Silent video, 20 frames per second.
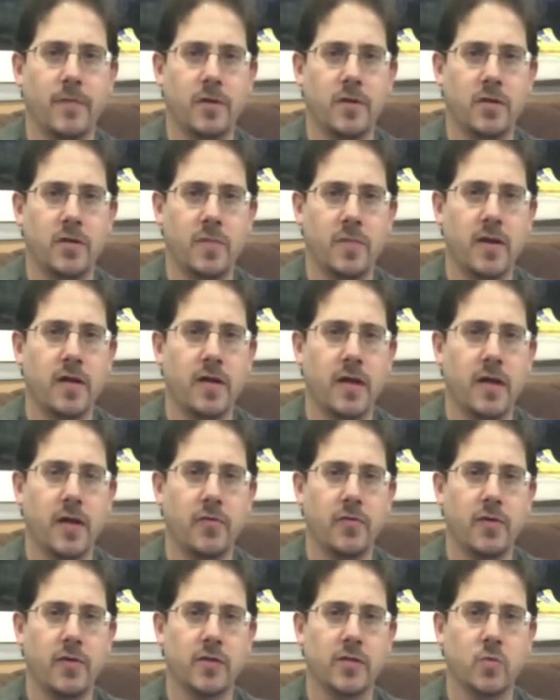depending on how
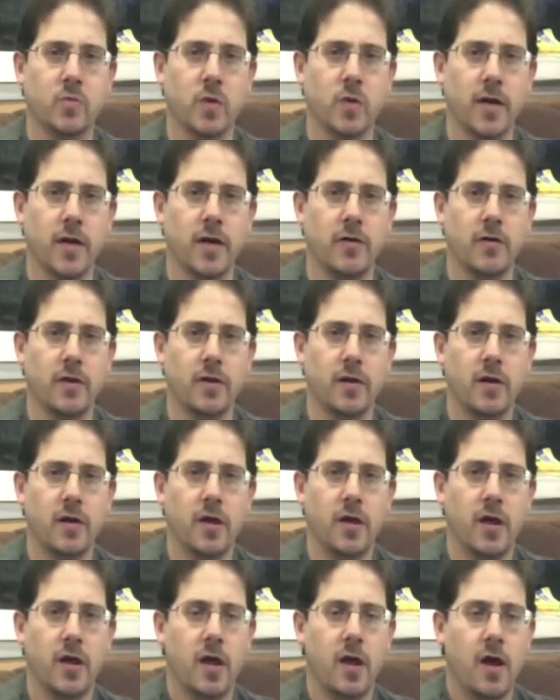things work out.
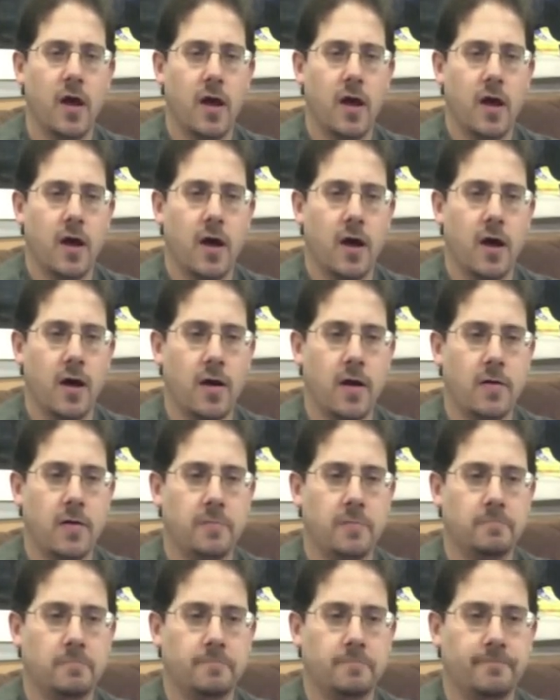I